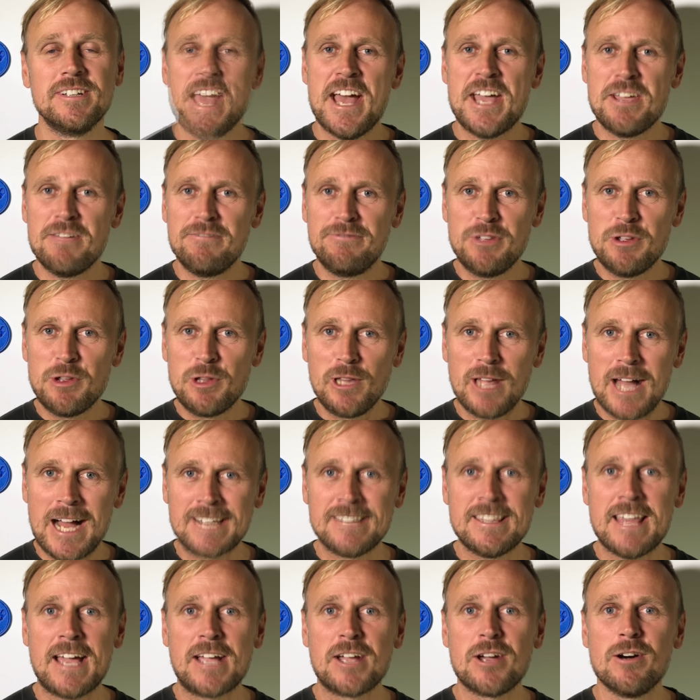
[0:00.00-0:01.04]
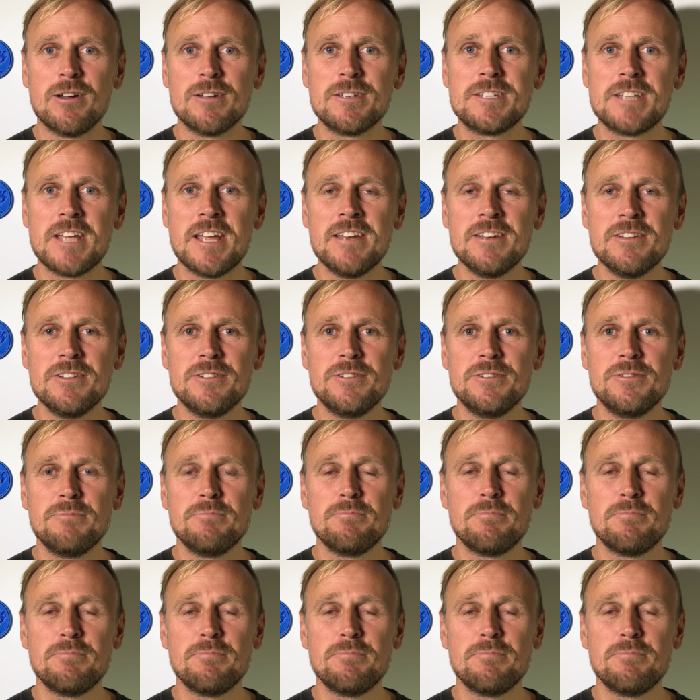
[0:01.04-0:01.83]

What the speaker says: Hey, if you like that content,